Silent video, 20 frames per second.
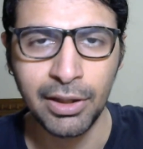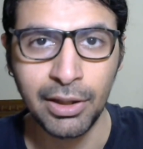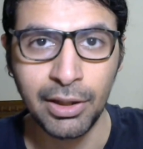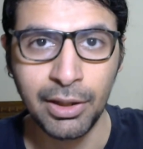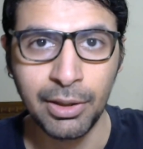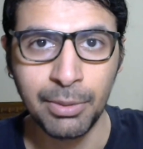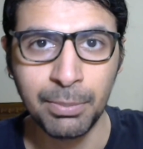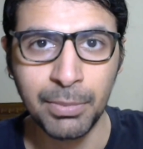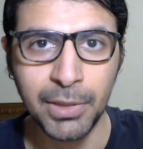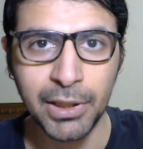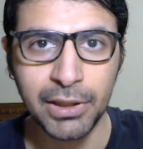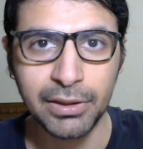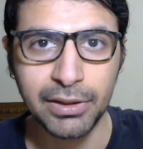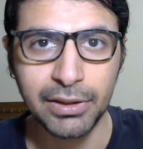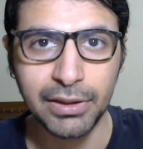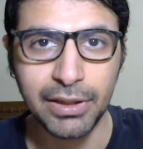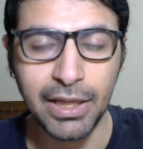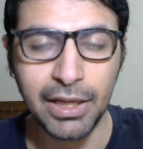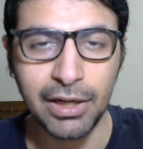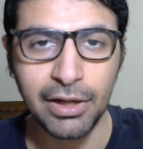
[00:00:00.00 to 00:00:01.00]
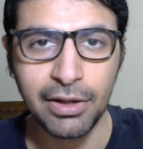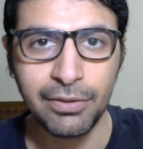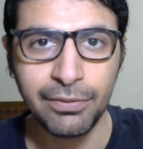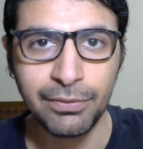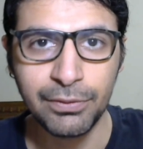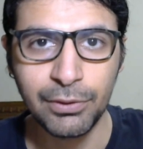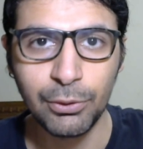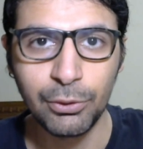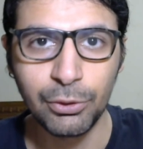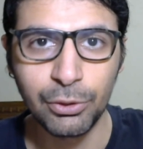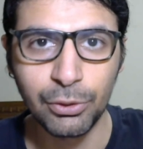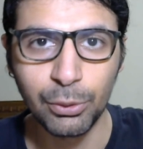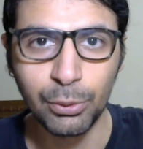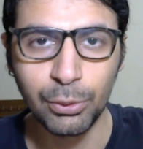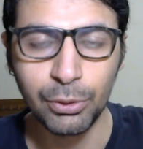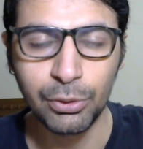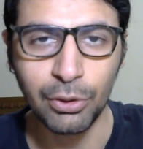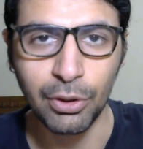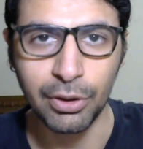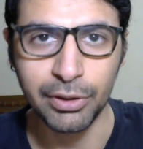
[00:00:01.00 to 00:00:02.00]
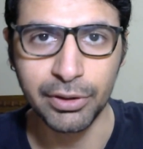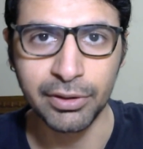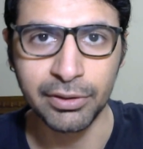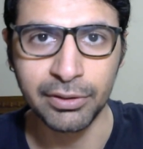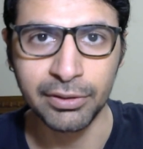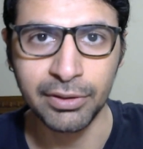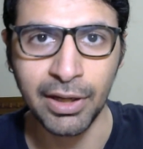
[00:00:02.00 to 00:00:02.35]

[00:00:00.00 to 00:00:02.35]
but there are a few root causes,